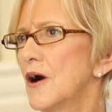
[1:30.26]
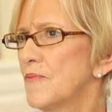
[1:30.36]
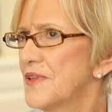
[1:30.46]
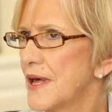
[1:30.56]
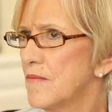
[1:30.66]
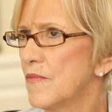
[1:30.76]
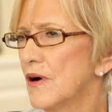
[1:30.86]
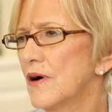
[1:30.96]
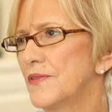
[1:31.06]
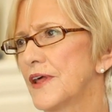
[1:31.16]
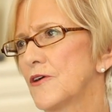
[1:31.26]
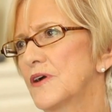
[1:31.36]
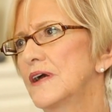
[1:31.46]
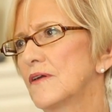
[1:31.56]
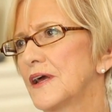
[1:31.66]
help them on their
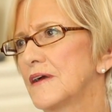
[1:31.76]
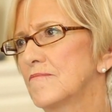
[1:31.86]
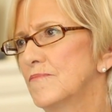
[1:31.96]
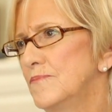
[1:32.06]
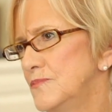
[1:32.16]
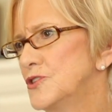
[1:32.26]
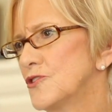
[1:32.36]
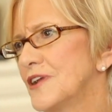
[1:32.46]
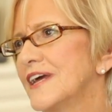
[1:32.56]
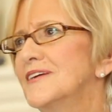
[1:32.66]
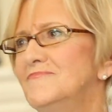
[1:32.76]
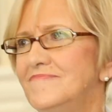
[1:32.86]
healing journey.